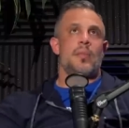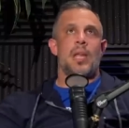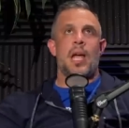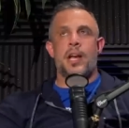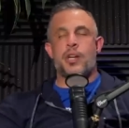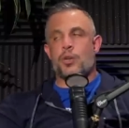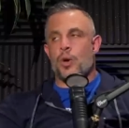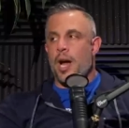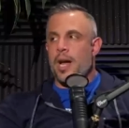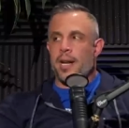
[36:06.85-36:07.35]

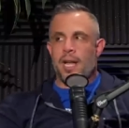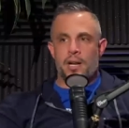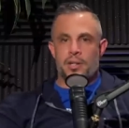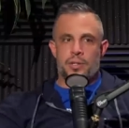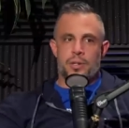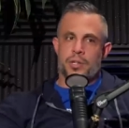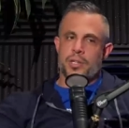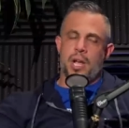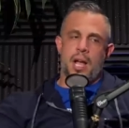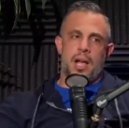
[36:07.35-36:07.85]
I tried
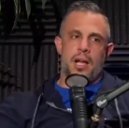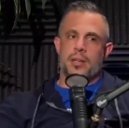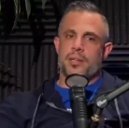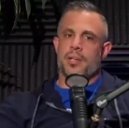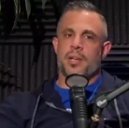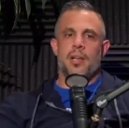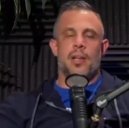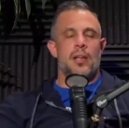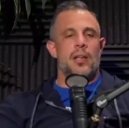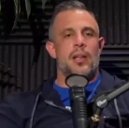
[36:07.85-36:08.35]
exercise,
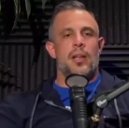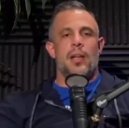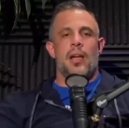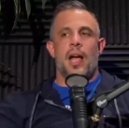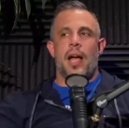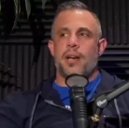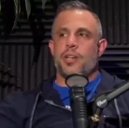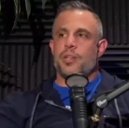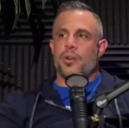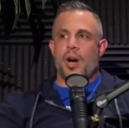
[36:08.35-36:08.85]

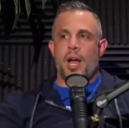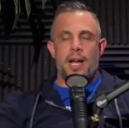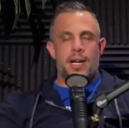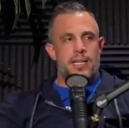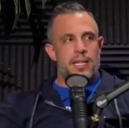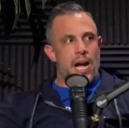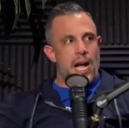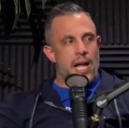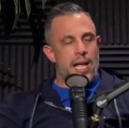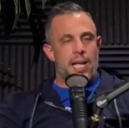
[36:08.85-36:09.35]
I
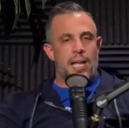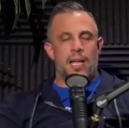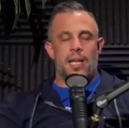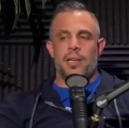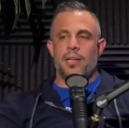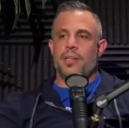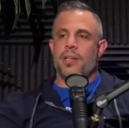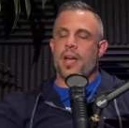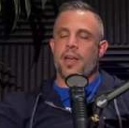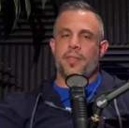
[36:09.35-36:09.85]
tried diet,
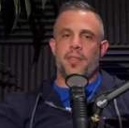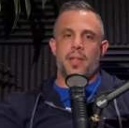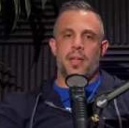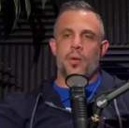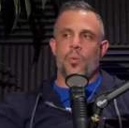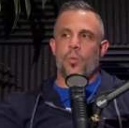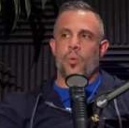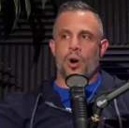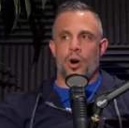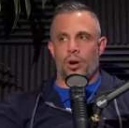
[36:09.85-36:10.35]
and
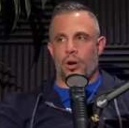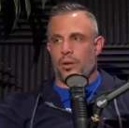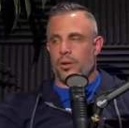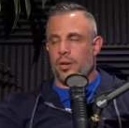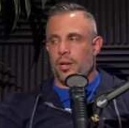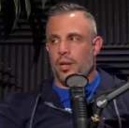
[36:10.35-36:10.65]
nothing worked.